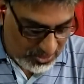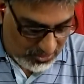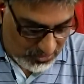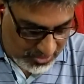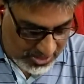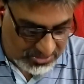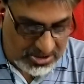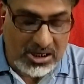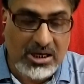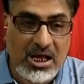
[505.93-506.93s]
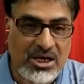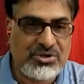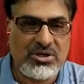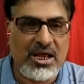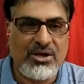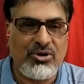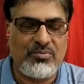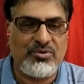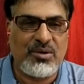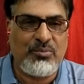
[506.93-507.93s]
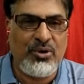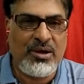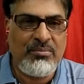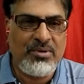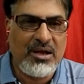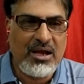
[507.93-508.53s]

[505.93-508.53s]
Look at the last line of the poem,